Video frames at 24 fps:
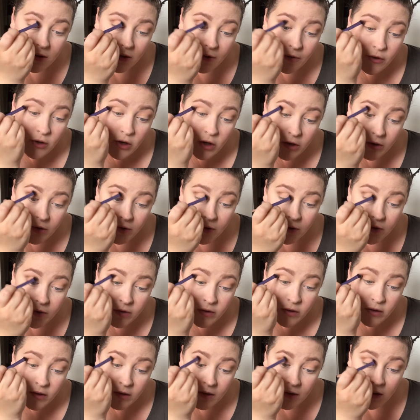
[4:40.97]

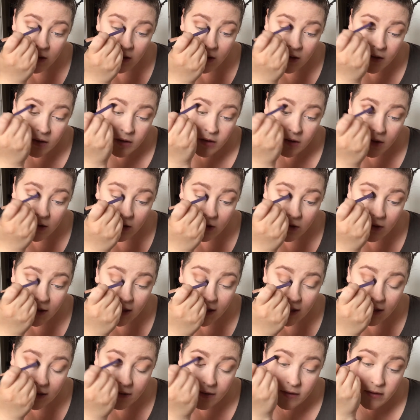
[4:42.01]
across the
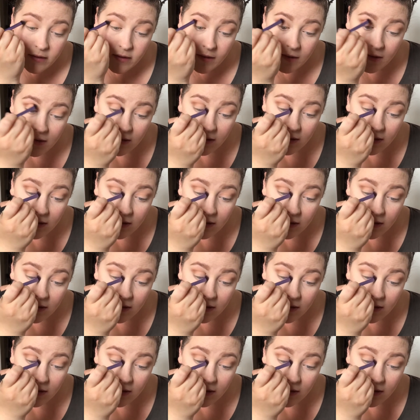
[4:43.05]
crease.